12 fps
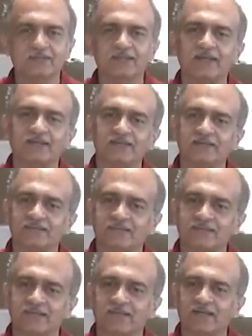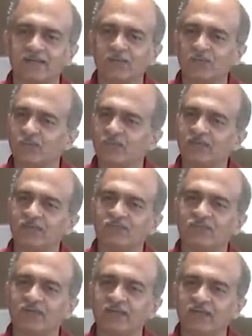that is taken to be
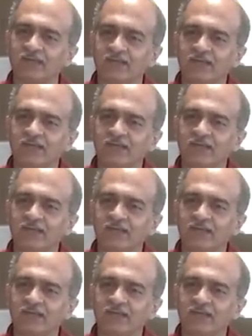free,